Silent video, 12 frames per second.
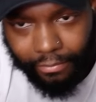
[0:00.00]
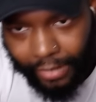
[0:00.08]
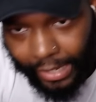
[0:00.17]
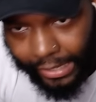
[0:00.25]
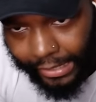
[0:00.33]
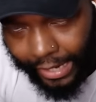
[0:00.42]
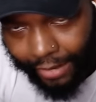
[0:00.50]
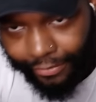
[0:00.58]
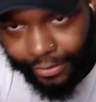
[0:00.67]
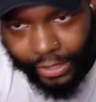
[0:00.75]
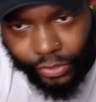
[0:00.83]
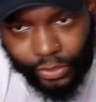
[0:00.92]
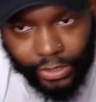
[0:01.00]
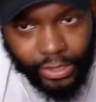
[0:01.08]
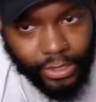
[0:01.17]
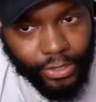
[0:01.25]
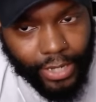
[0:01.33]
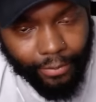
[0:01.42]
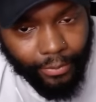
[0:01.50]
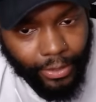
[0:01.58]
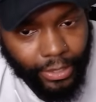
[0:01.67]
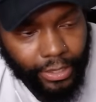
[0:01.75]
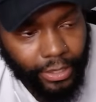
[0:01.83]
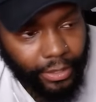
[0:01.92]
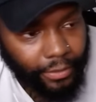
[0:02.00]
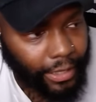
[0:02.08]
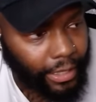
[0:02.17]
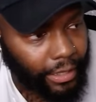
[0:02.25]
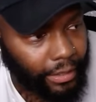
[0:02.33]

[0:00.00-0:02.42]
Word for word: And then I feel like Drizzy and Trap won the third round.